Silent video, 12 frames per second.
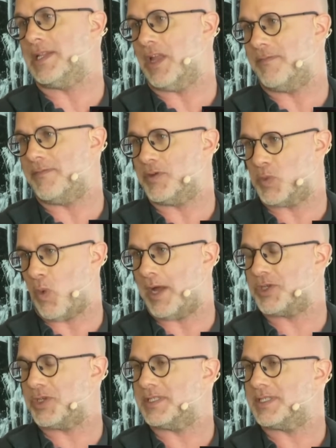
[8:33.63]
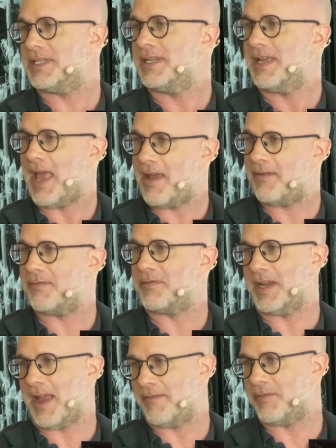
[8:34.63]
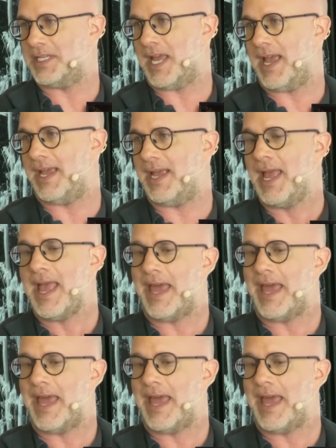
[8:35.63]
and love those watches every day,